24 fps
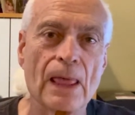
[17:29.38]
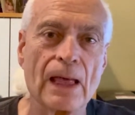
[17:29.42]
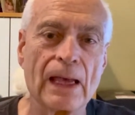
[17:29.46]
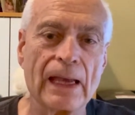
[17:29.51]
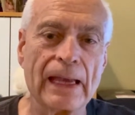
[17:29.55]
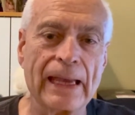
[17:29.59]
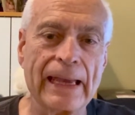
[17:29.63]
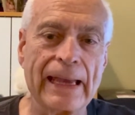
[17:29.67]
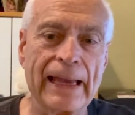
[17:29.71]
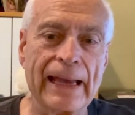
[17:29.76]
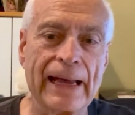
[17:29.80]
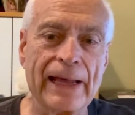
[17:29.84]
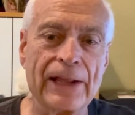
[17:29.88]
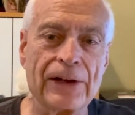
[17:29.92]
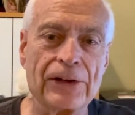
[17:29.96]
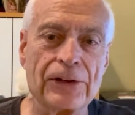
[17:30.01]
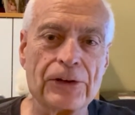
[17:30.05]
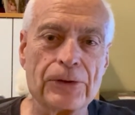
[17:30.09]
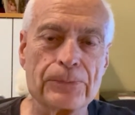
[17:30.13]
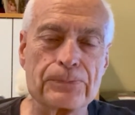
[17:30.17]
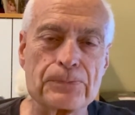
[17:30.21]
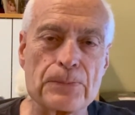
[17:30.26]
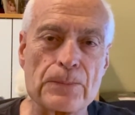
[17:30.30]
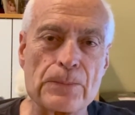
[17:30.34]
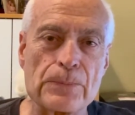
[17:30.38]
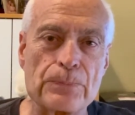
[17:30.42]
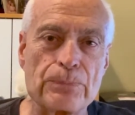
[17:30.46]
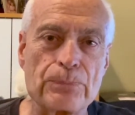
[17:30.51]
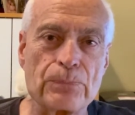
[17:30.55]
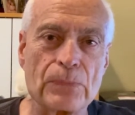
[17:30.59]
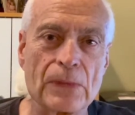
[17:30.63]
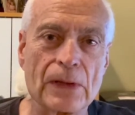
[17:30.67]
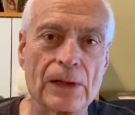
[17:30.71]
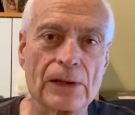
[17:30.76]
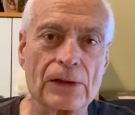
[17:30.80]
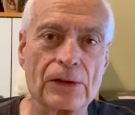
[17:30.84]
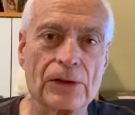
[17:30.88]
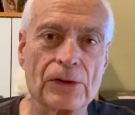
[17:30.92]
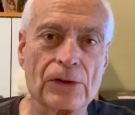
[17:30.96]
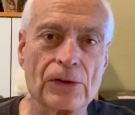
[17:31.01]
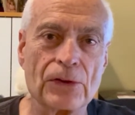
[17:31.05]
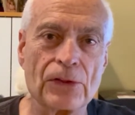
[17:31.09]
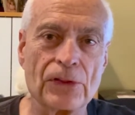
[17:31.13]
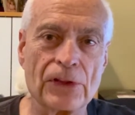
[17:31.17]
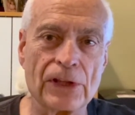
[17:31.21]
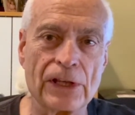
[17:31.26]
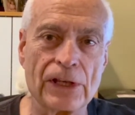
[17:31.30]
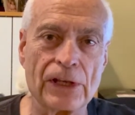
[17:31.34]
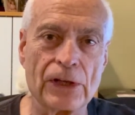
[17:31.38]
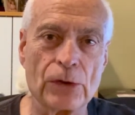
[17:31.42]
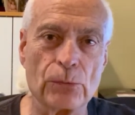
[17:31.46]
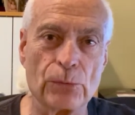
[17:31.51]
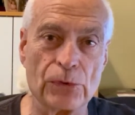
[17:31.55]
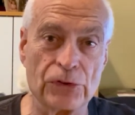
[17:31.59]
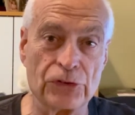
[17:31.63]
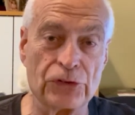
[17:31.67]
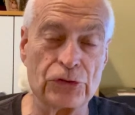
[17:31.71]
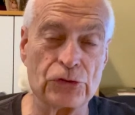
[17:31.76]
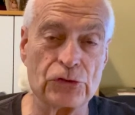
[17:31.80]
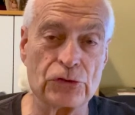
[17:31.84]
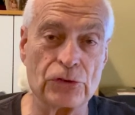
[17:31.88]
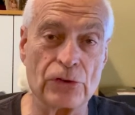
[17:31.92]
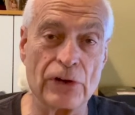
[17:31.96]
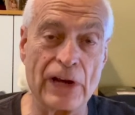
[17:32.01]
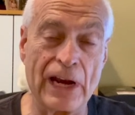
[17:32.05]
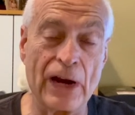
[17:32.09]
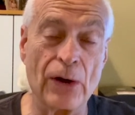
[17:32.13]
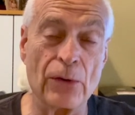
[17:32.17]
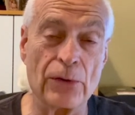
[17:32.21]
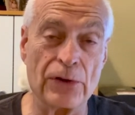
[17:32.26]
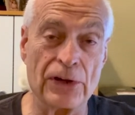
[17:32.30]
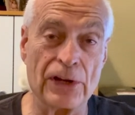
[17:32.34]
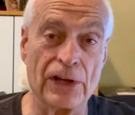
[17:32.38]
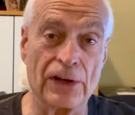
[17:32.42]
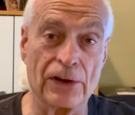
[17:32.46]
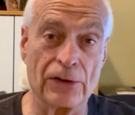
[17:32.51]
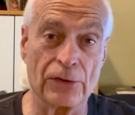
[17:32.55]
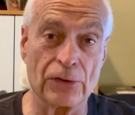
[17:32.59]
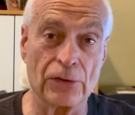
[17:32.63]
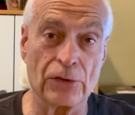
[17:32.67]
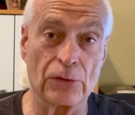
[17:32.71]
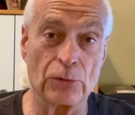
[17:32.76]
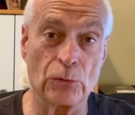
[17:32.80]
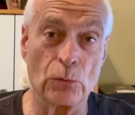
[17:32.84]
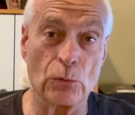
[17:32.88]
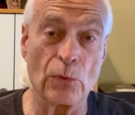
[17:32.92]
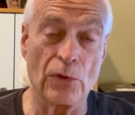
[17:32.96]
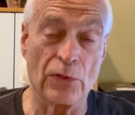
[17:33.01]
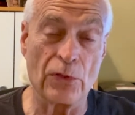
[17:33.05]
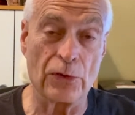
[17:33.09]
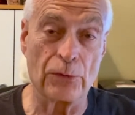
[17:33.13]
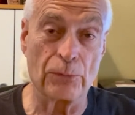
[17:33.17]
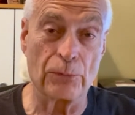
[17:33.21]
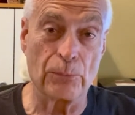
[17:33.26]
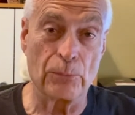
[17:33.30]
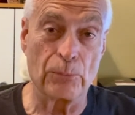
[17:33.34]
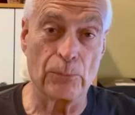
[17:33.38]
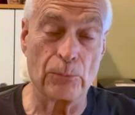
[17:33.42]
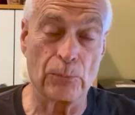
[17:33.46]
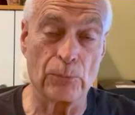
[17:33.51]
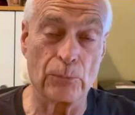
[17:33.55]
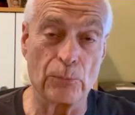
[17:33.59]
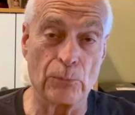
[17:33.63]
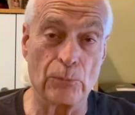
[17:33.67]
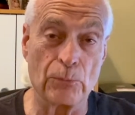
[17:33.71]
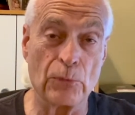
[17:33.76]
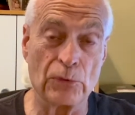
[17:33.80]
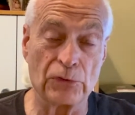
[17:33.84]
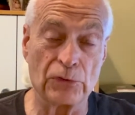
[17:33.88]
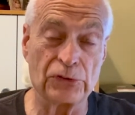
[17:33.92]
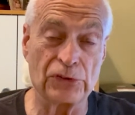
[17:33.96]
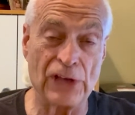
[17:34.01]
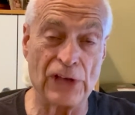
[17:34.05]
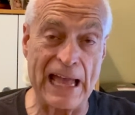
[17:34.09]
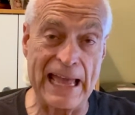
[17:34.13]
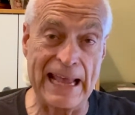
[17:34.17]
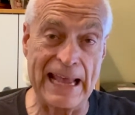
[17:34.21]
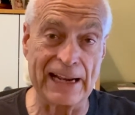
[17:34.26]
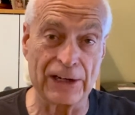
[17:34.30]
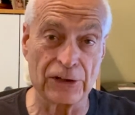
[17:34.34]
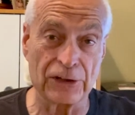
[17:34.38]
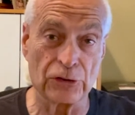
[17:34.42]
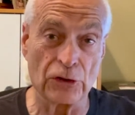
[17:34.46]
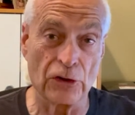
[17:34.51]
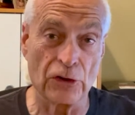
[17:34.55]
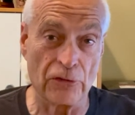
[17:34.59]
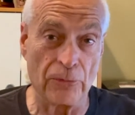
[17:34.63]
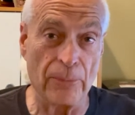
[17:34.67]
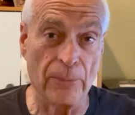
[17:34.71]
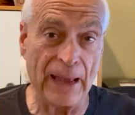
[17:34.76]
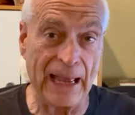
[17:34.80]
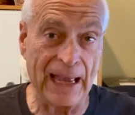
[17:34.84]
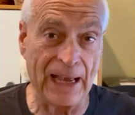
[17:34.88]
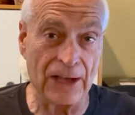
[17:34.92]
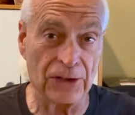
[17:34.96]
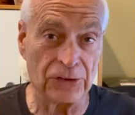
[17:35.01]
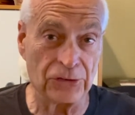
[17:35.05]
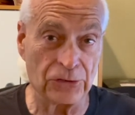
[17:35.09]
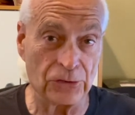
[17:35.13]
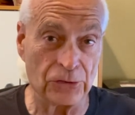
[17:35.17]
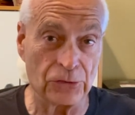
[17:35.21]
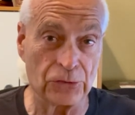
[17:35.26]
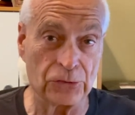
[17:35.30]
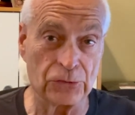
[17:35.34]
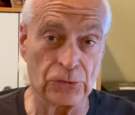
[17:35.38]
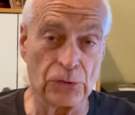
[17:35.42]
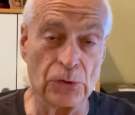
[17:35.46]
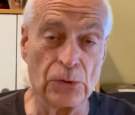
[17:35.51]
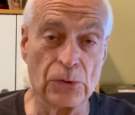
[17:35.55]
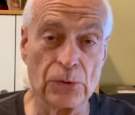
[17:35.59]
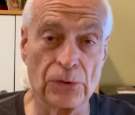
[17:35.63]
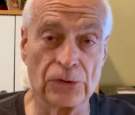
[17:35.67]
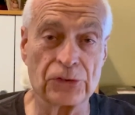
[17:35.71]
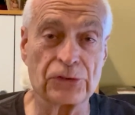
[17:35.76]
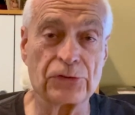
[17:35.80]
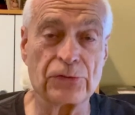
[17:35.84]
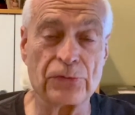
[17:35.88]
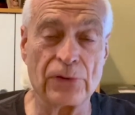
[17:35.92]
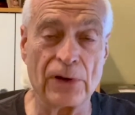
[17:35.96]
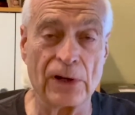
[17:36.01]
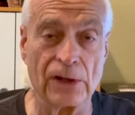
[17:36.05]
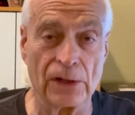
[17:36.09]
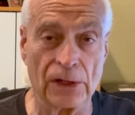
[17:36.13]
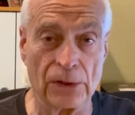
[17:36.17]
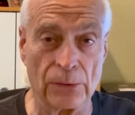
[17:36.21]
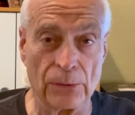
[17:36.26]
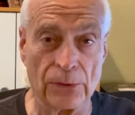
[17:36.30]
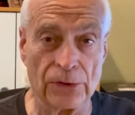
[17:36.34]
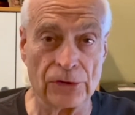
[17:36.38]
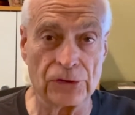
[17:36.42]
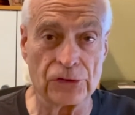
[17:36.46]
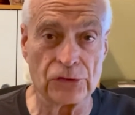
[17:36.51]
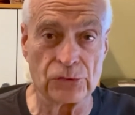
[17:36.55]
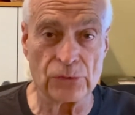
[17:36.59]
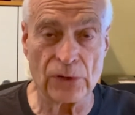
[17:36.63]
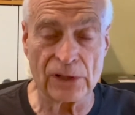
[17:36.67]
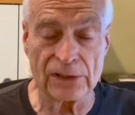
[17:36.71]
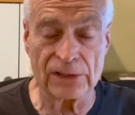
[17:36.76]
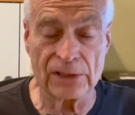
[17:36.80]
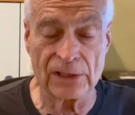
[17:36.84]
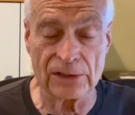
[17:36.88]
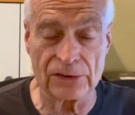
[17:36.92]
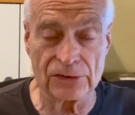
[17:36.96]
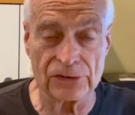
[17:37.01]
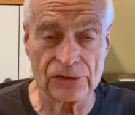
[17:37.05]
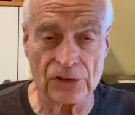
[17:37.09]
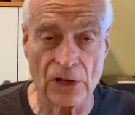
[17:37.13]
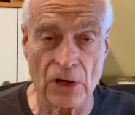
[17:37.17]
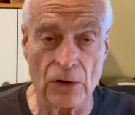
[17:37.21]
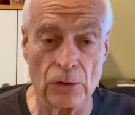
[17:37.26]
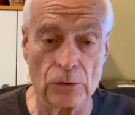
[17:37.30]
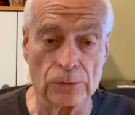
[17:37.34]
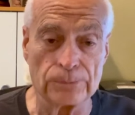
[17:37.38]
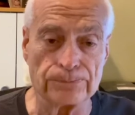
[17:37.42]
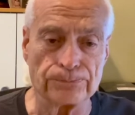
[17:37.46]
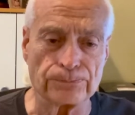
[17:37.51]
and the area where the sciatic nerve passes through is fairly restricted. So